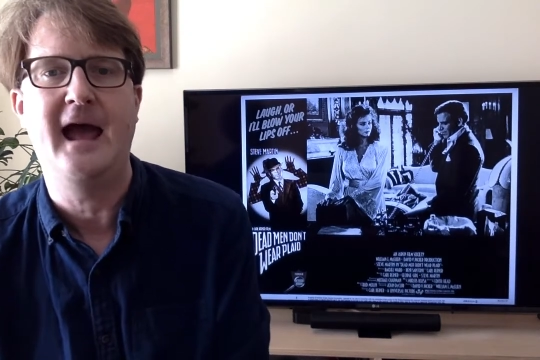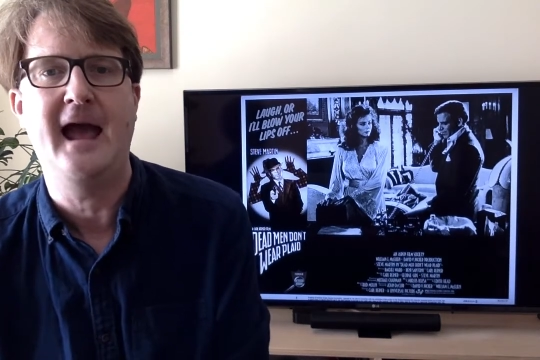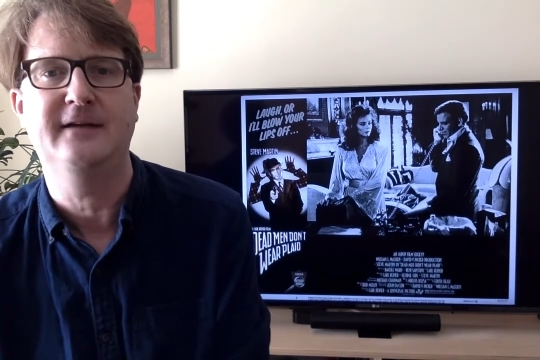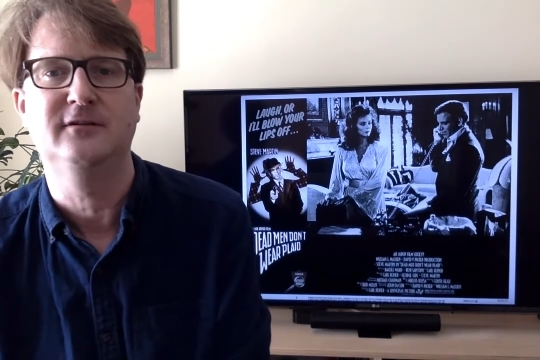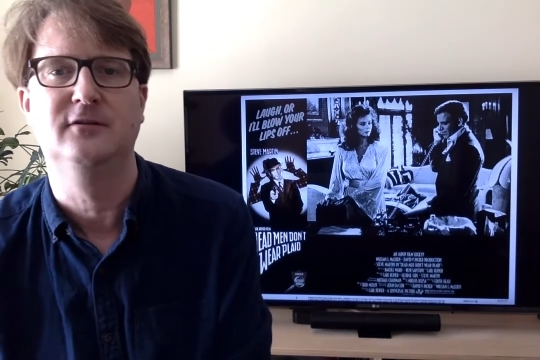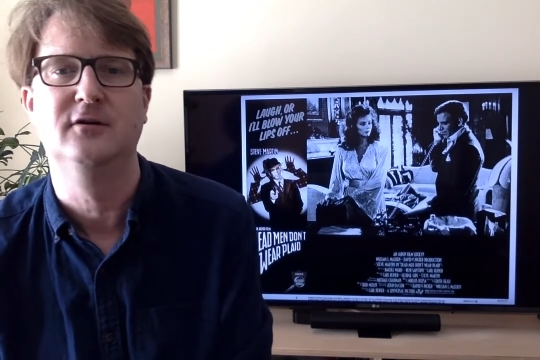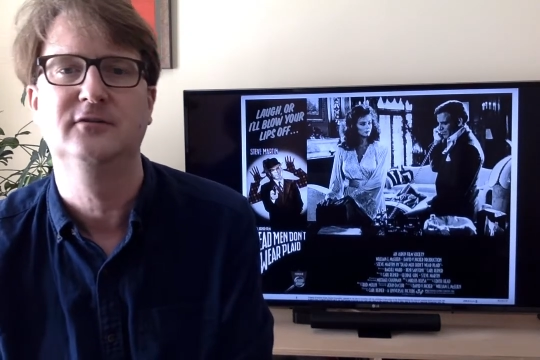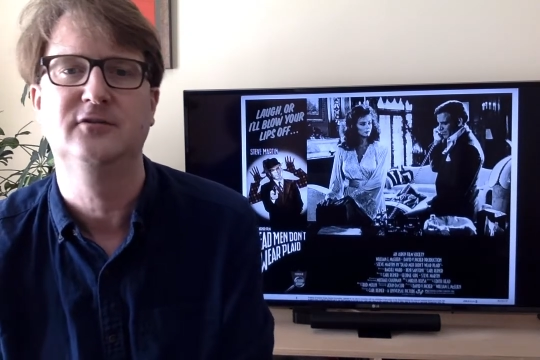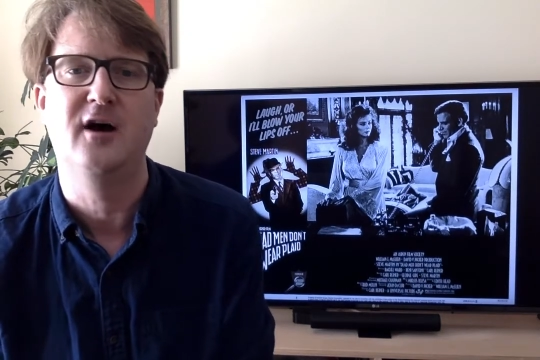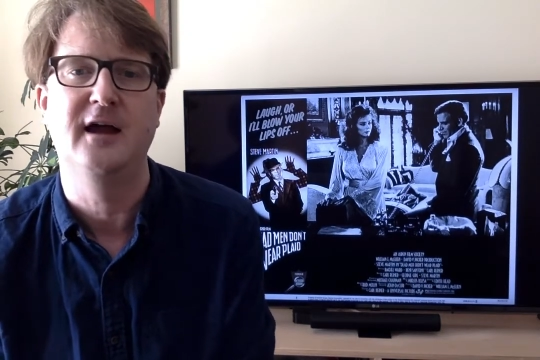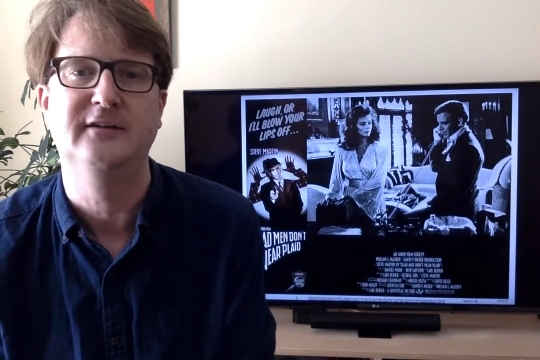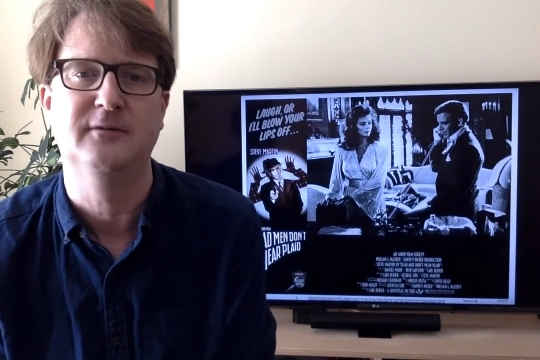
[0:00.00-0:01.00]
act
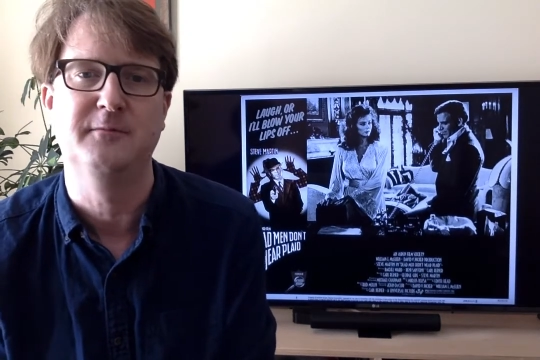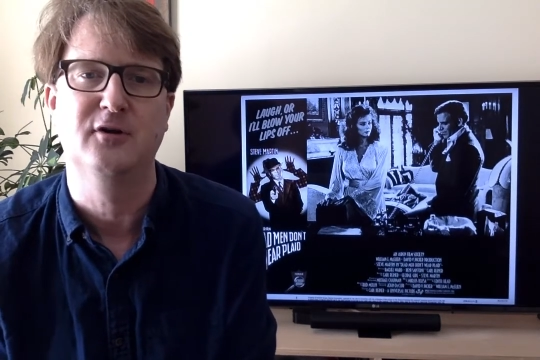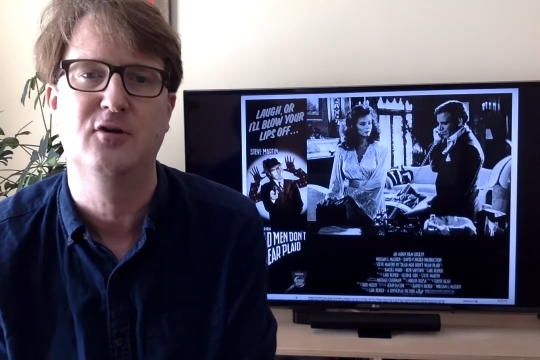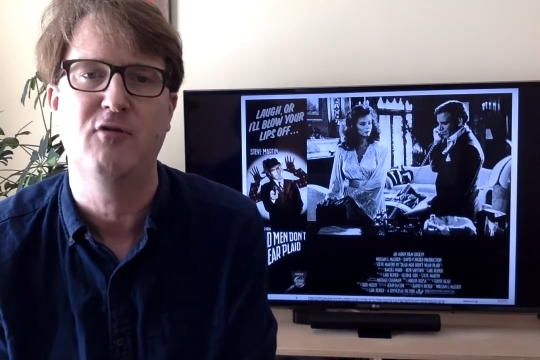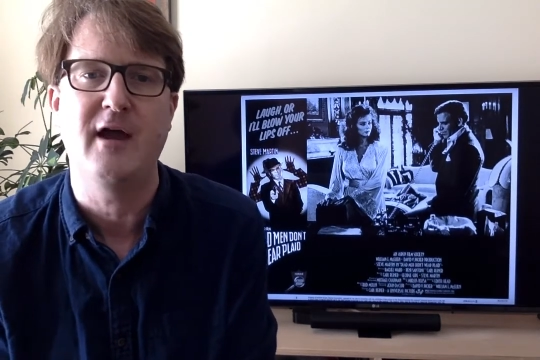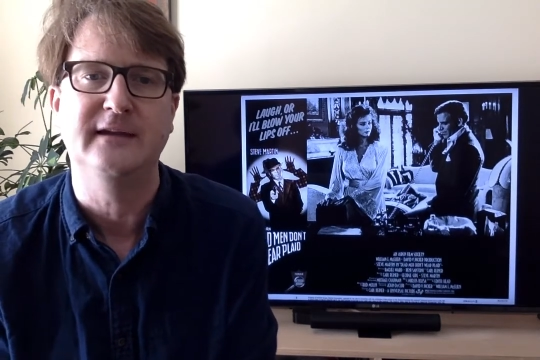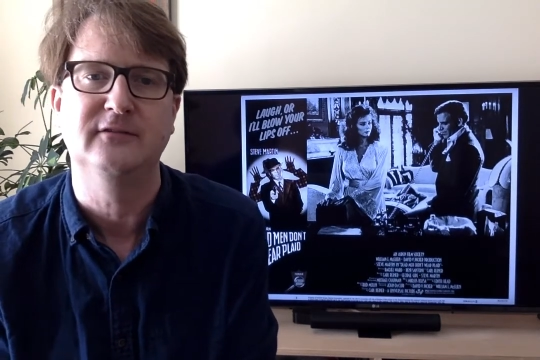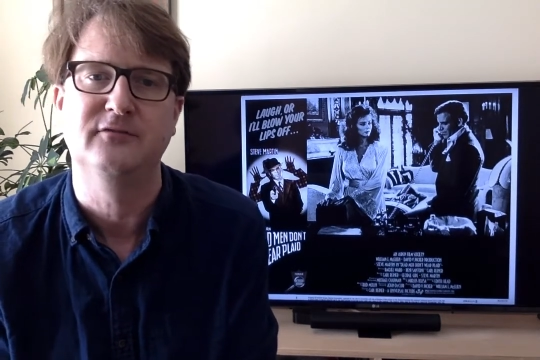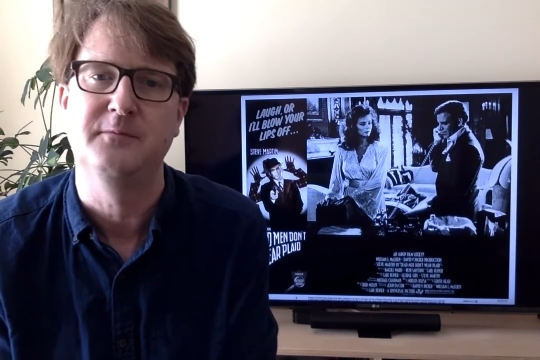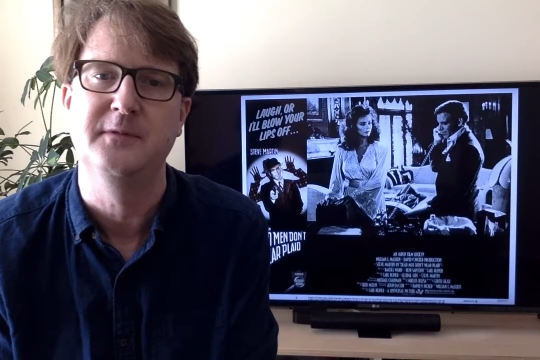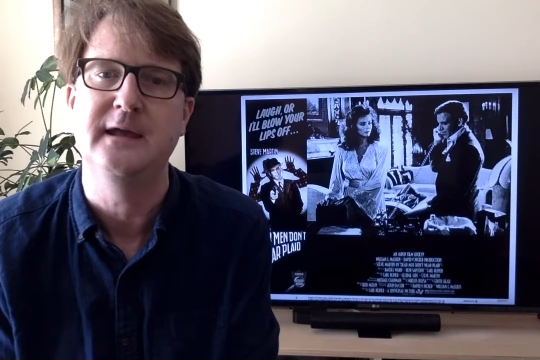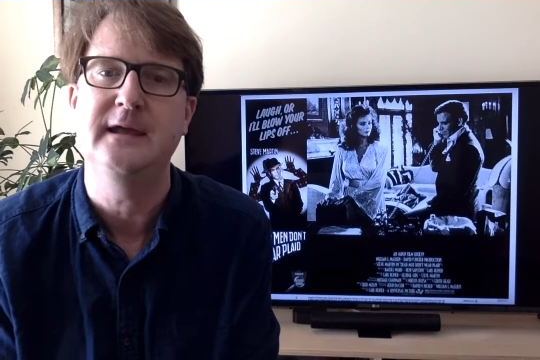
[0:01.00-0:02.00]
alongside some of the greats
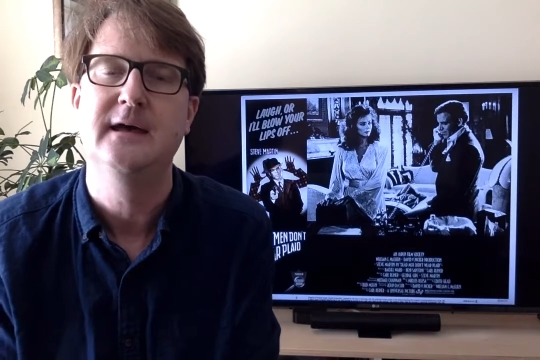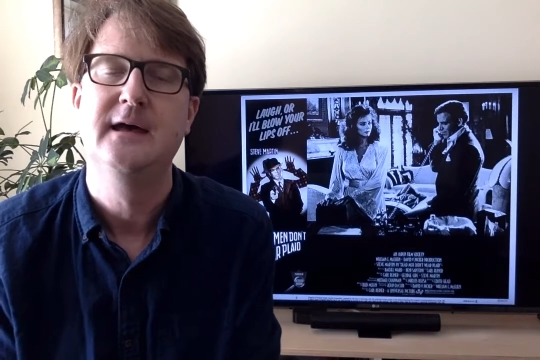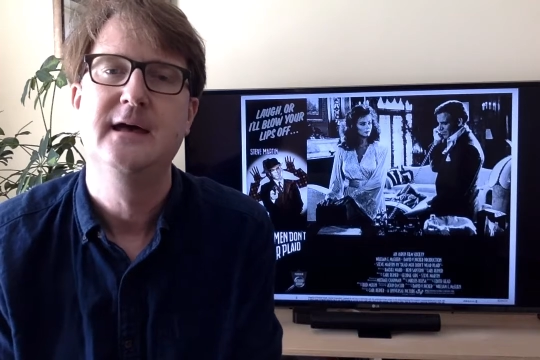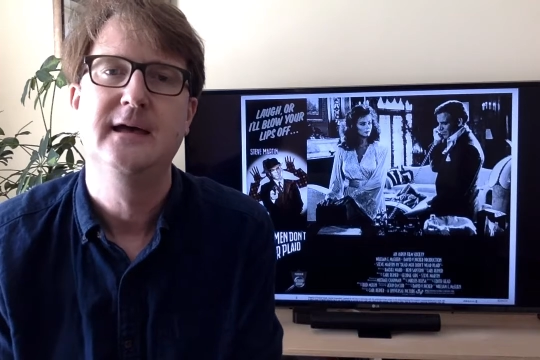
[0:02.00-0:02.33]
from the